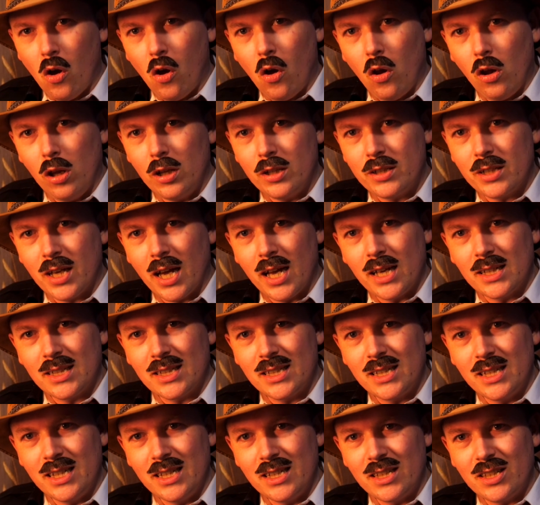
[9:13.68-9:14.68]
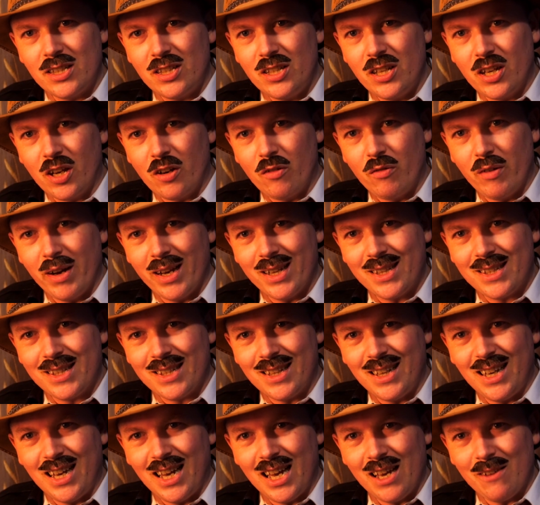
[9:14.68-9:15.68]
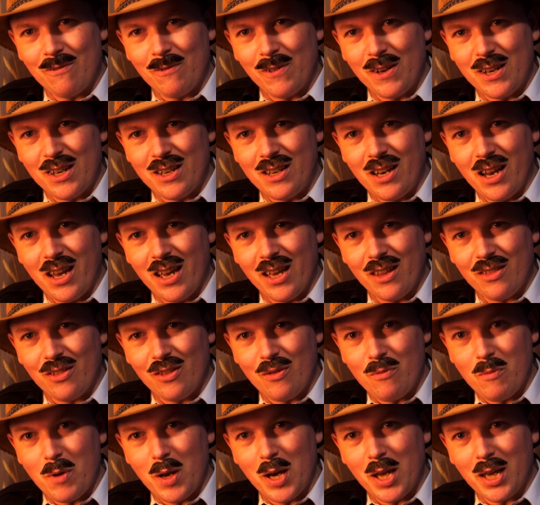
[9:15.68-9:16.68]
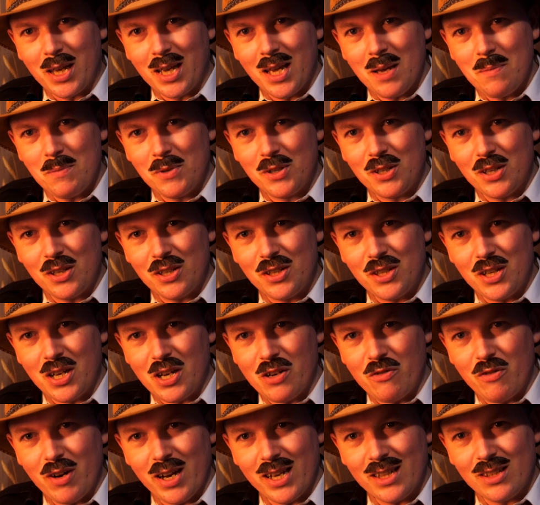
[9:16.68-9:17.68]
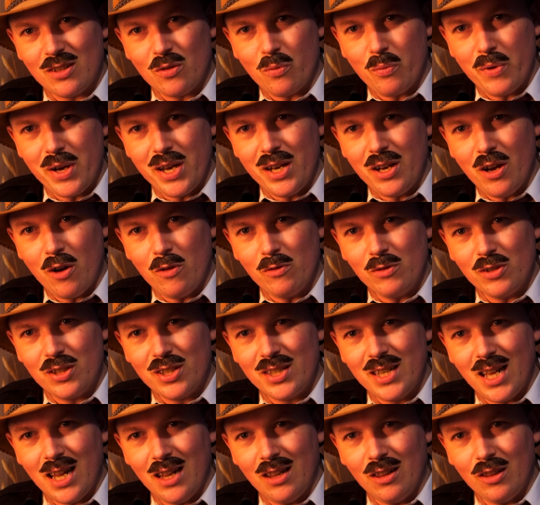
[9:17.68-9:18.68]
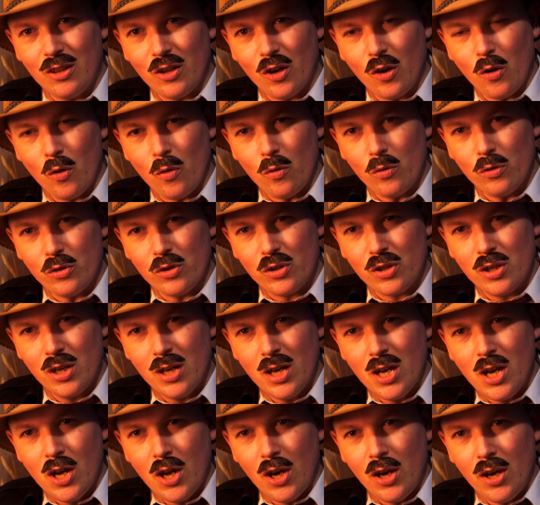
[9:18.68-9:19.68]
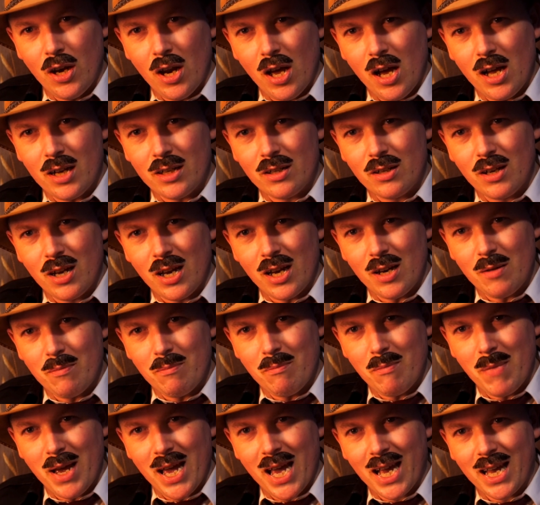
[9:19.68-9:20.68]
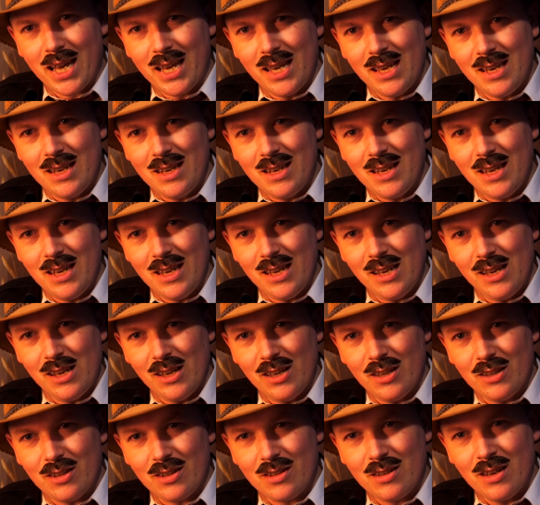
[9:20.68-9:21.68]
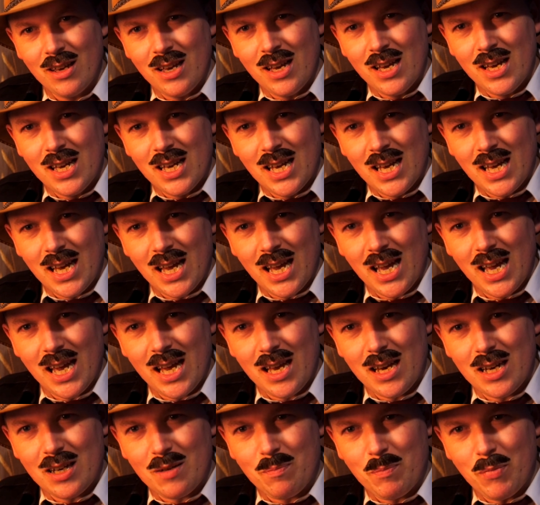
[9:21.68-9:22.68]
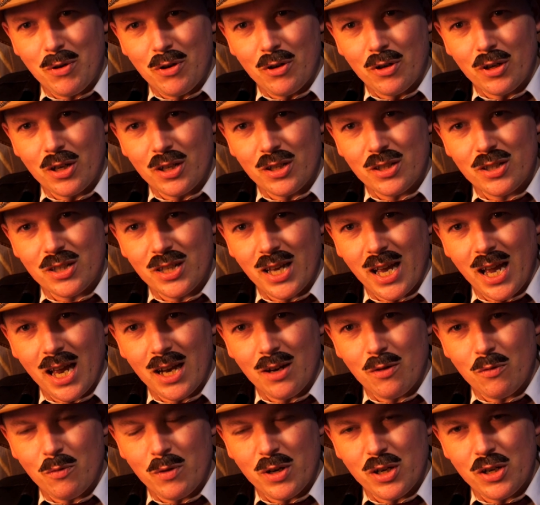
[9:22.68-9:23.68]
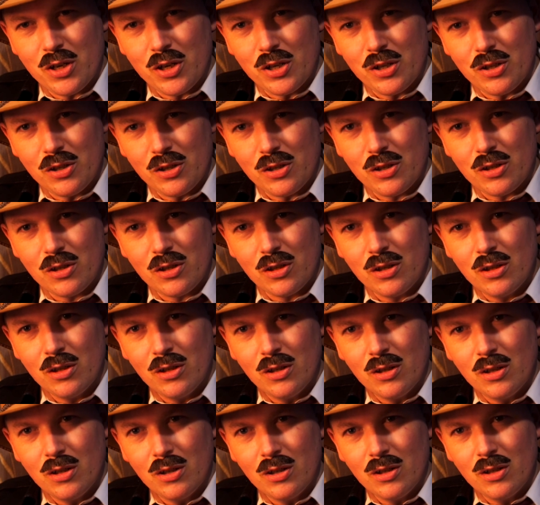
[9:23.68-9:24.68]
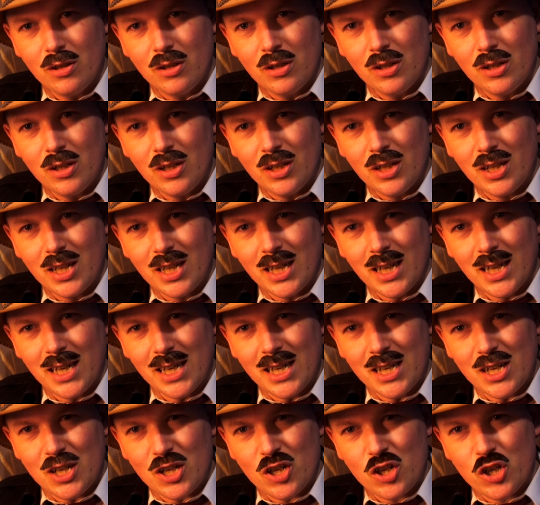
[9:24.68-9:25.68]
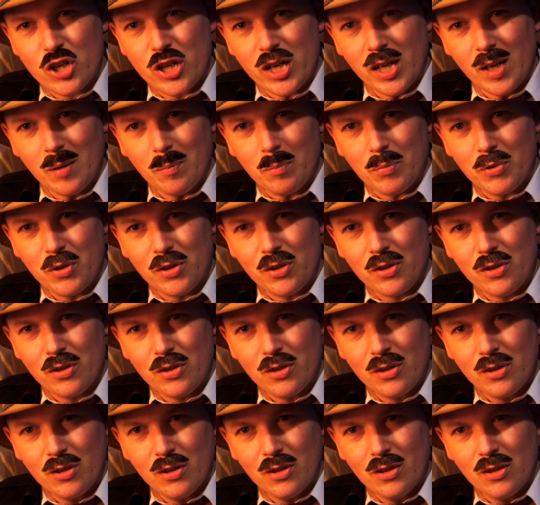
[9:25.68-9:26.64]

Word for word: All I see is cigarettes, life, and death, and when it comes to cigarettes, we don't sell those. Not at Maccy D's hamburger sandwiches and chips.